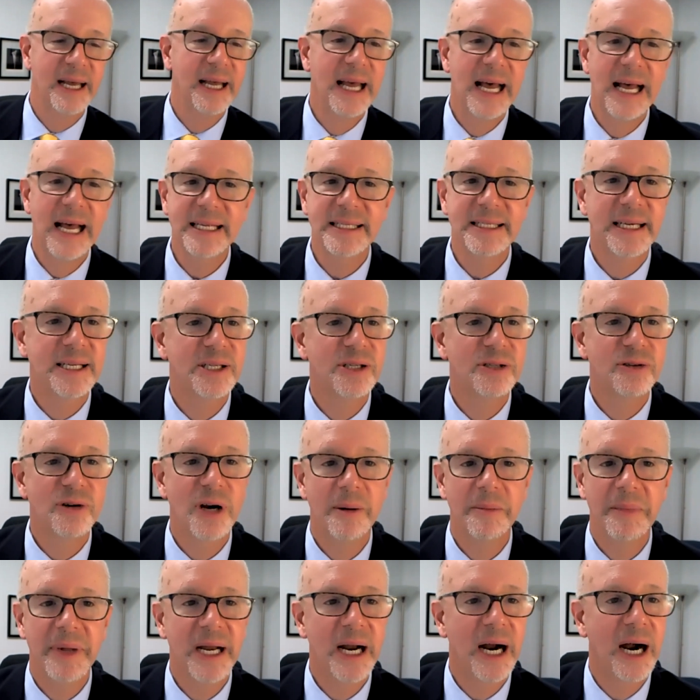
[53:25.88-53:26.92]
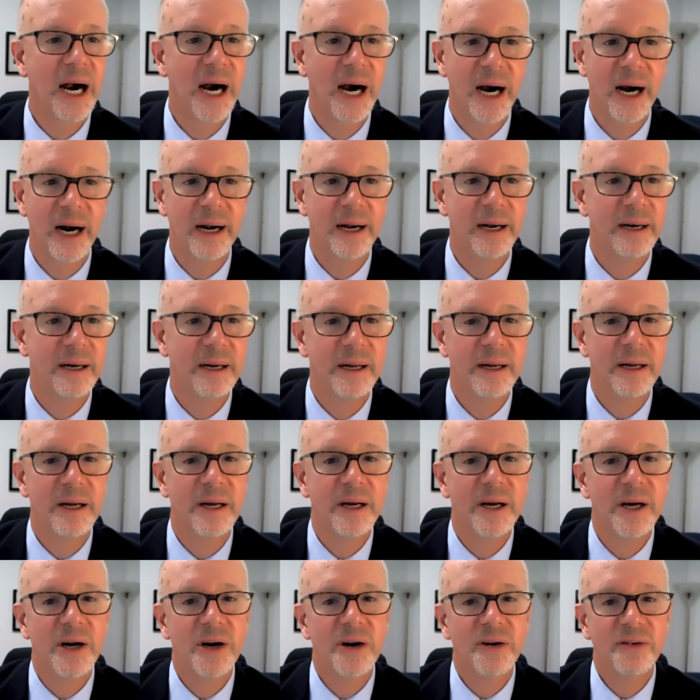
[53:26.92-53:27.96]
that's extremely hard
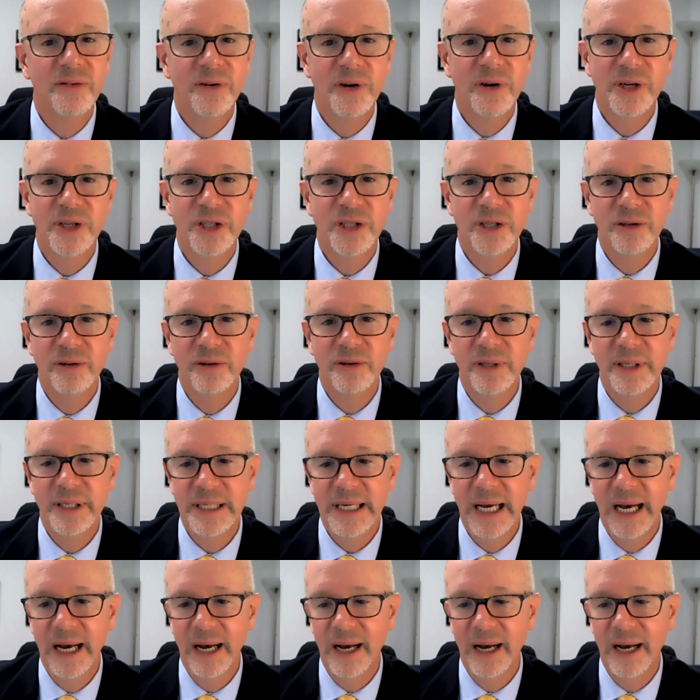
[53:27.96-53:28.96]
for a student.